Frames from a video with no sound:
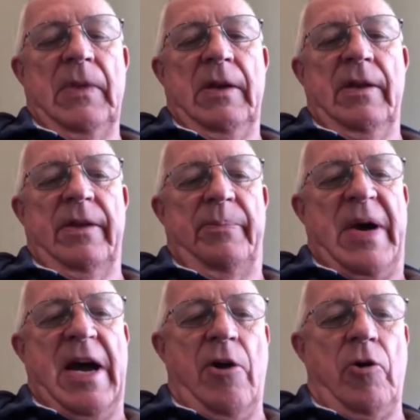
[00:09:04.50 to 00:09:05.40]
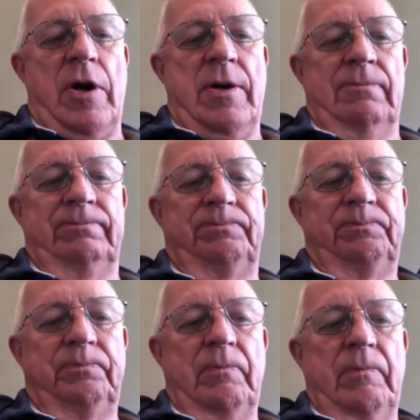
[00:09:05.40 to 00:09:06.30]
the power,
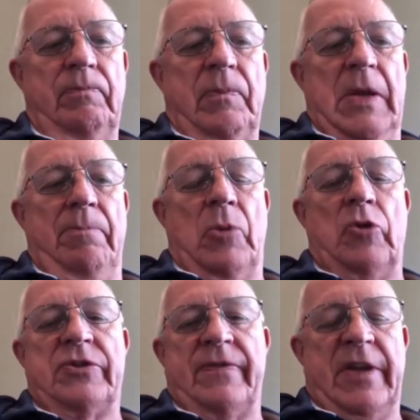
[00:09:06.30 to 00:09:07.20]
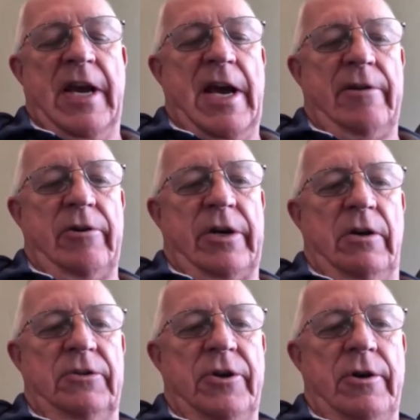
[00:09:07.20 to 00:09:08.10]
most of the
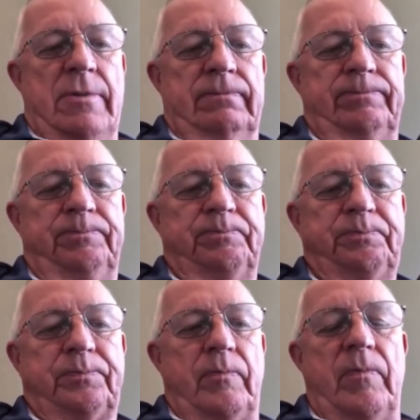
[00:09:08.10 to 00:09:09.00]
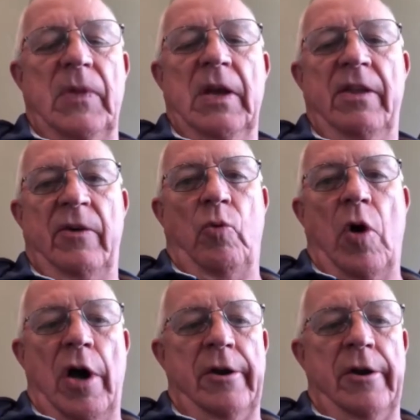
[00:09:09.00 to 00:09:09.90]
agriculture, the
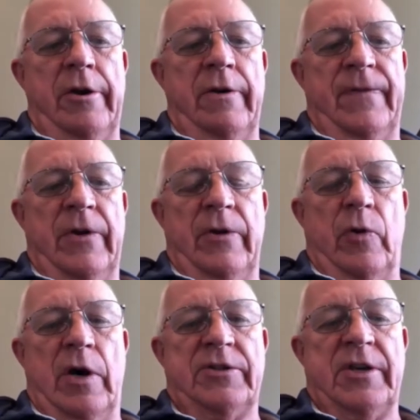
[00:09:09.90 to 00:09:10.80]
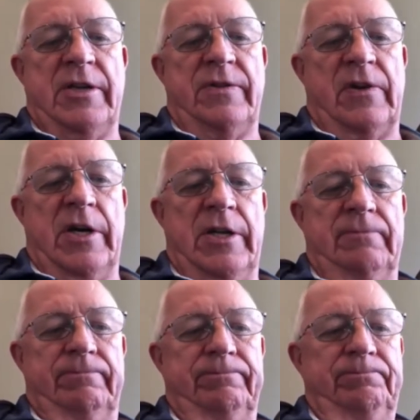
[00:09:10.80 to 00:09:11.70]
water for the Wasatch Front
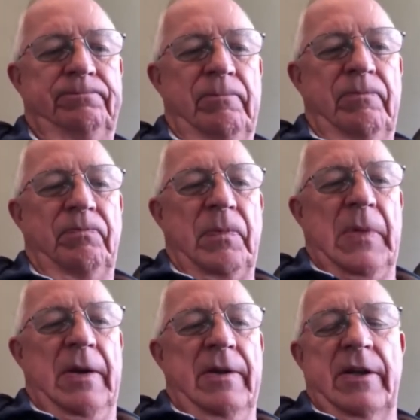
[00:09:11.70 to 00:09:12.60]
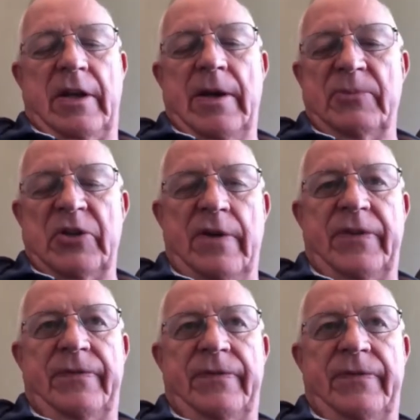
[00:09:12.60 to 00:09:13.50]
that comes off
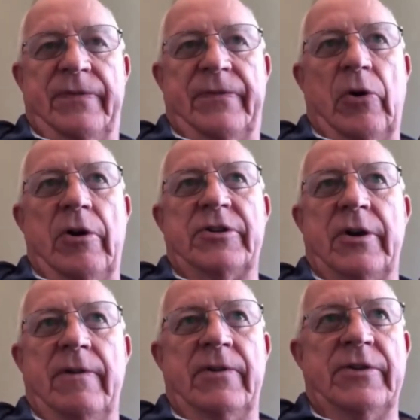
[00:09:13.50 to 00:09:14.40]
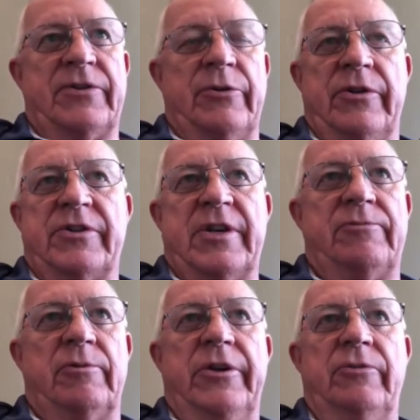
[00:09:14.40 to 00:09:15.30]
the Forest Service through the
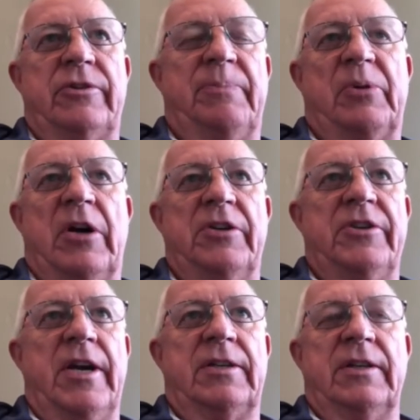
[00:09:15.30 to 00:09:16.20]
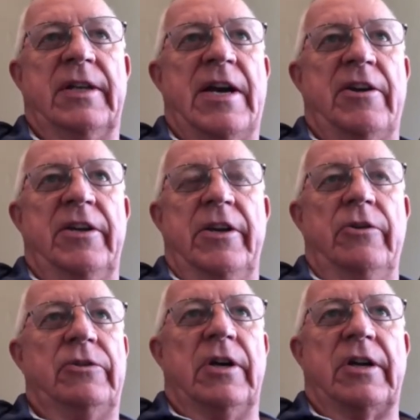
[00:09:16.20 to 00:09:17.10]
Central Utah Project and down into
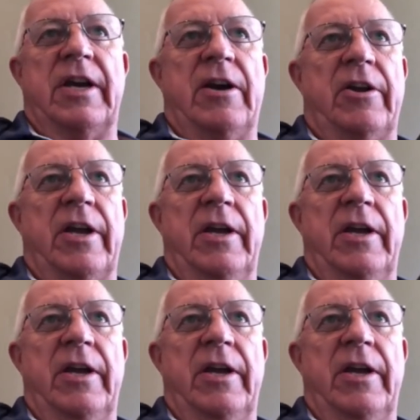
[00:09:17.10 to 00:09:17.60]
Utah County,